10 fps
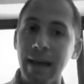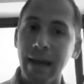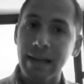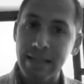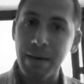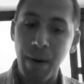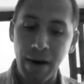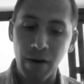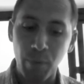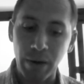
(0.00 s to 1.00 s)
and 10
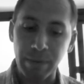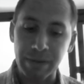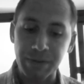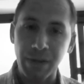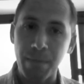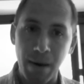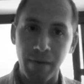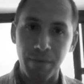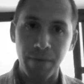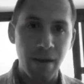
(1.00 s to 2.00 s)
buyer appointments a
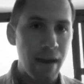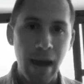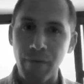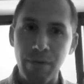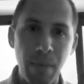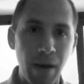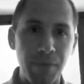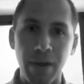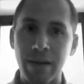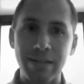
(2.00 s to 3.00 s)
month. Every
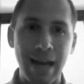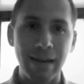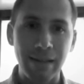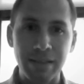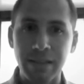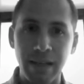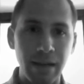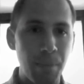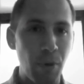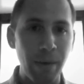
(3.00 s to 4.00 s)
month, 10
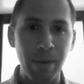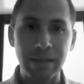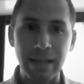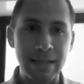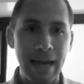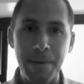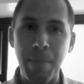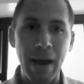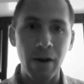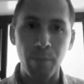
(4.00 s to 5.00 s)
listing appointments and 10
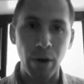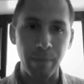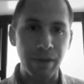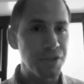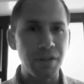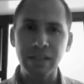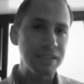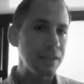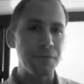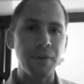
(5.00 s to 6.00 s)
buyer appointments. You're going to
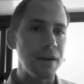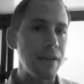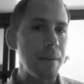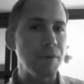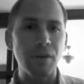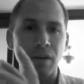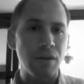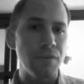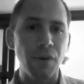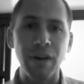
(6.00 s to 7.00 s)
sit in front of them, you're going
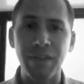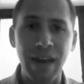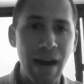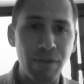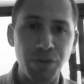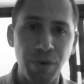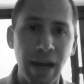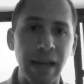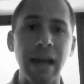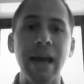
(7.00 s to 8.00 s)
to convert at the average
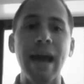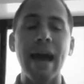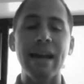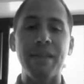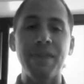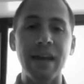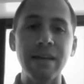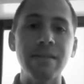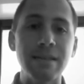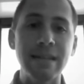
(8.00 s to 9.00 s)
rate, and at the
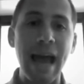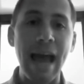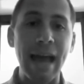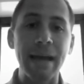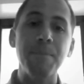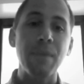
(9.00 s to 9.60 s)
end of the day,